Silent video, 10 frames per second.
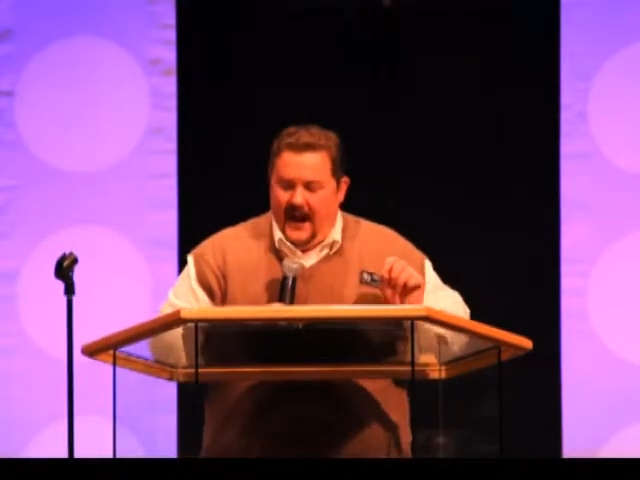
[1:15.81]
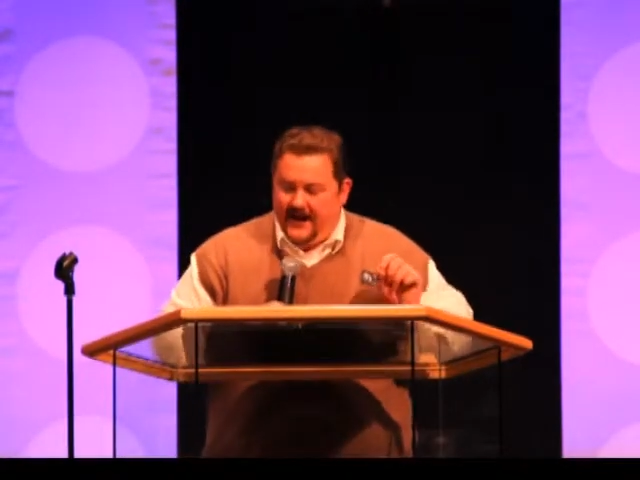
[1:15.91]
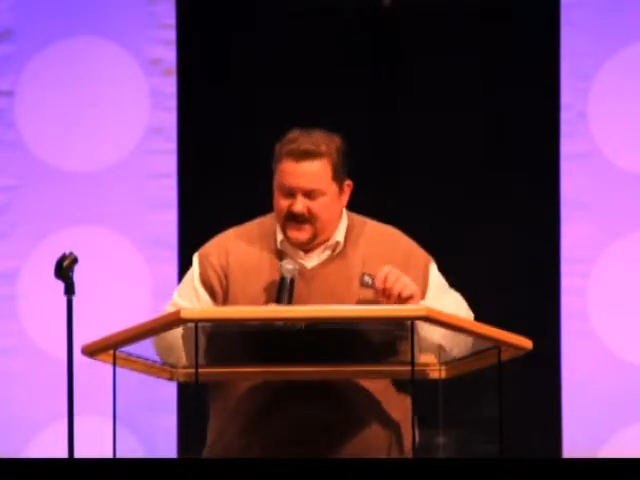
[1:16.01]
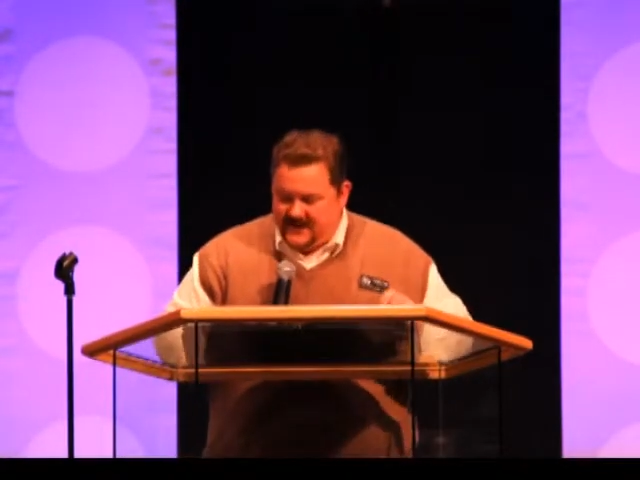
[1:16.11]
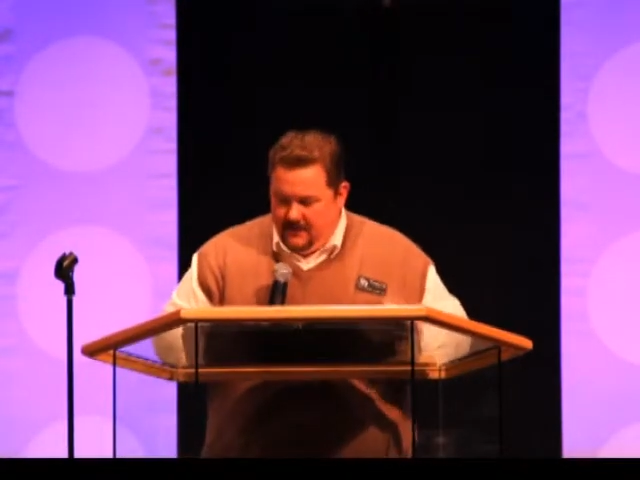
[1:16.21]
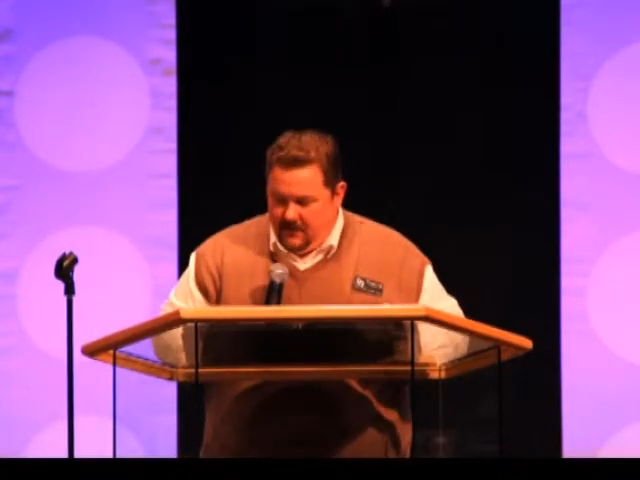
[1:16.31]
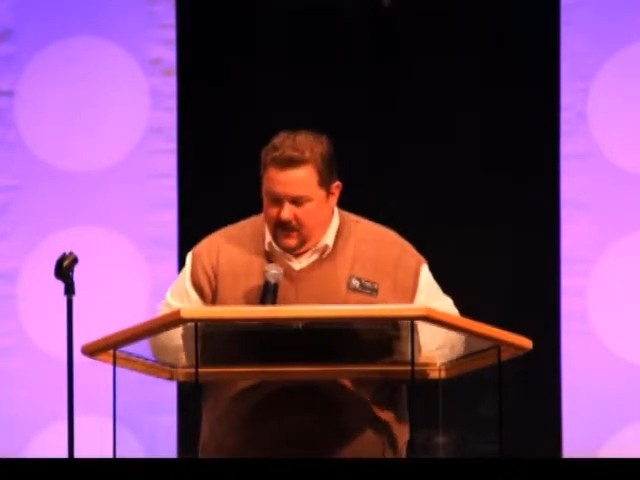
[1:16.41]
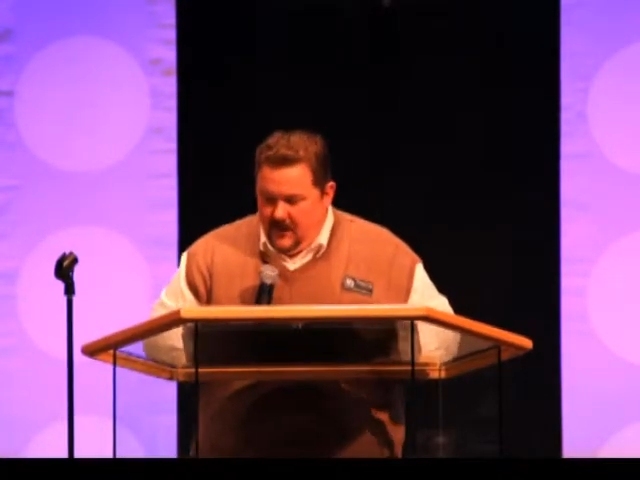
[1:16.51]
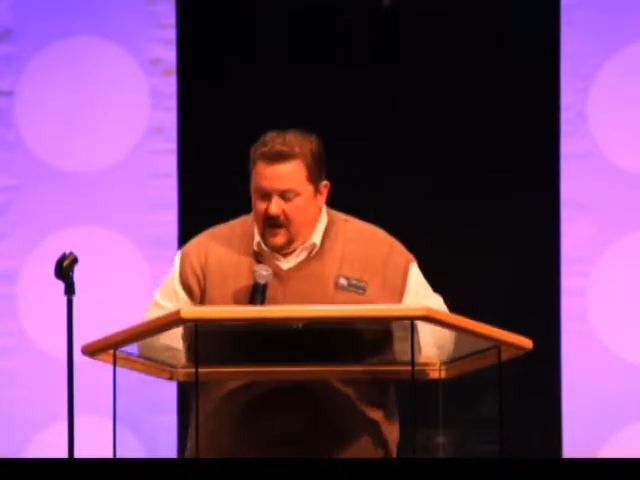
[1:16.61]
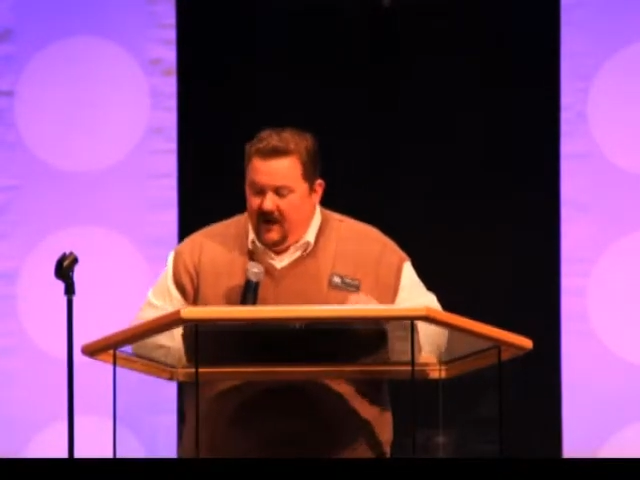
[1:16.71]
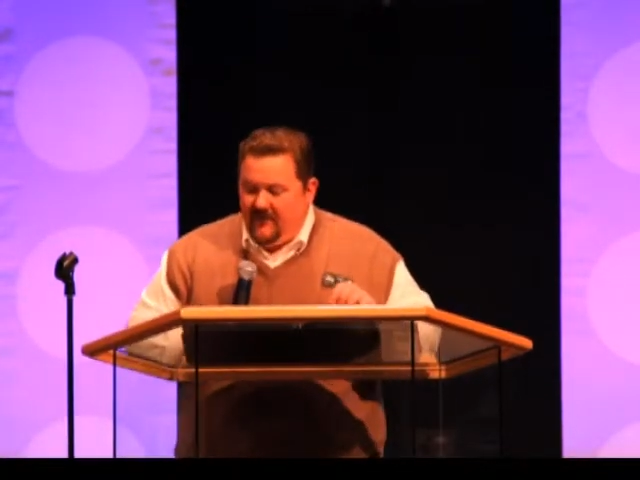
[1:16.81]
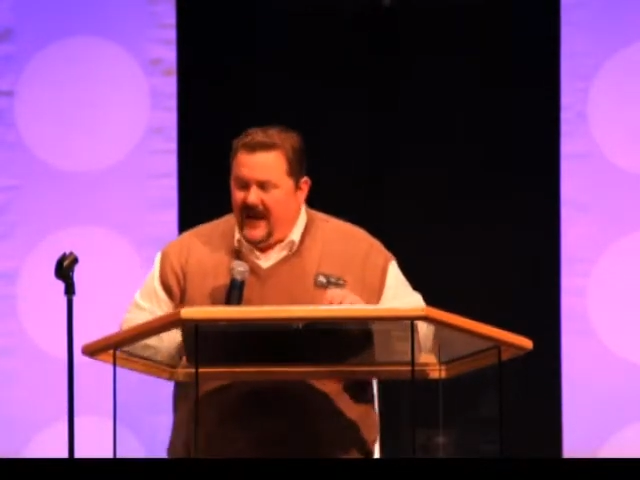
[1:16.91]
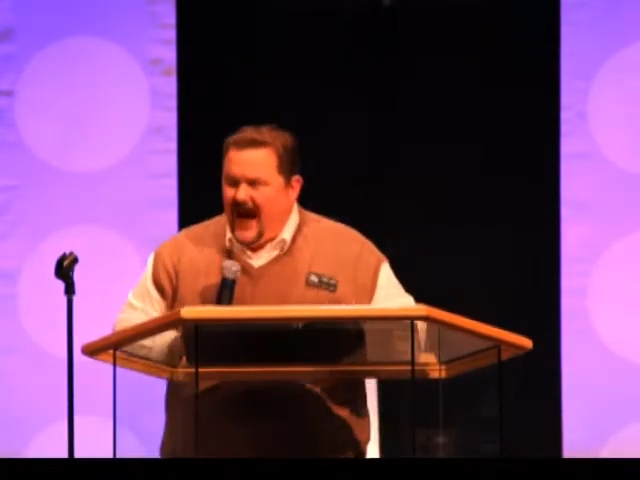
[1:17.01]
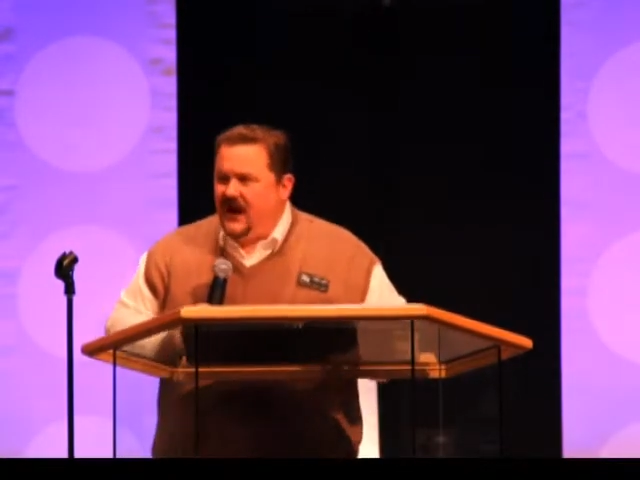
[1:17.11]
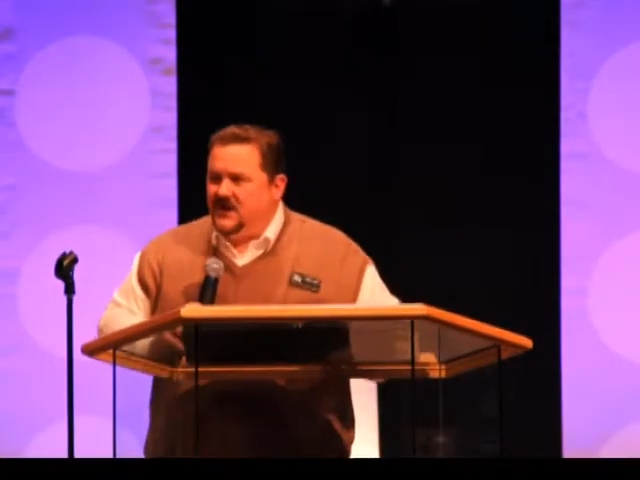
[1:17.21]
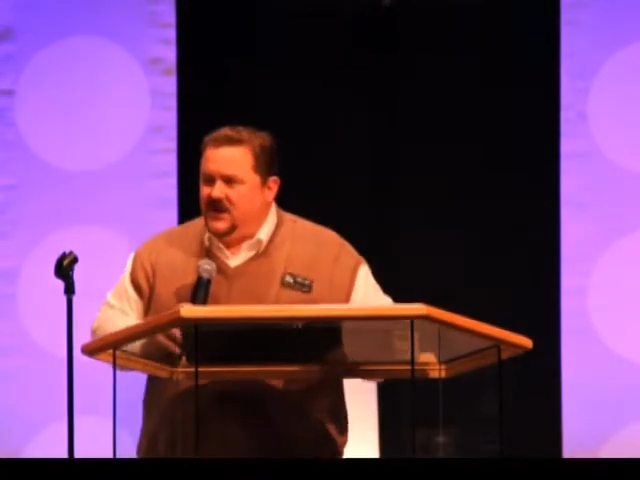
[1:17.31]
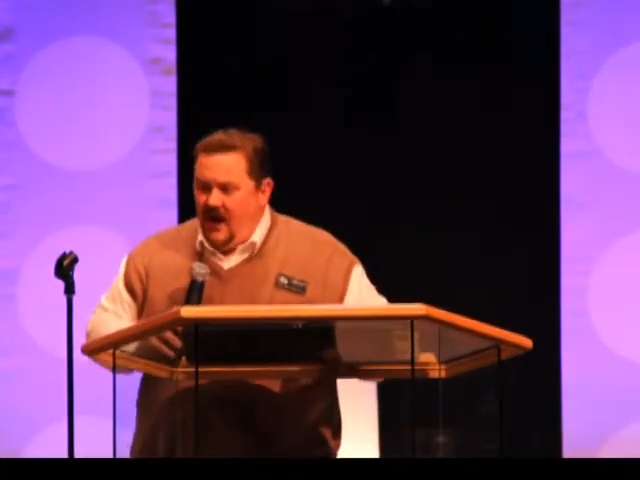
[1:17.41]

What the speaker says: and a symbol of godless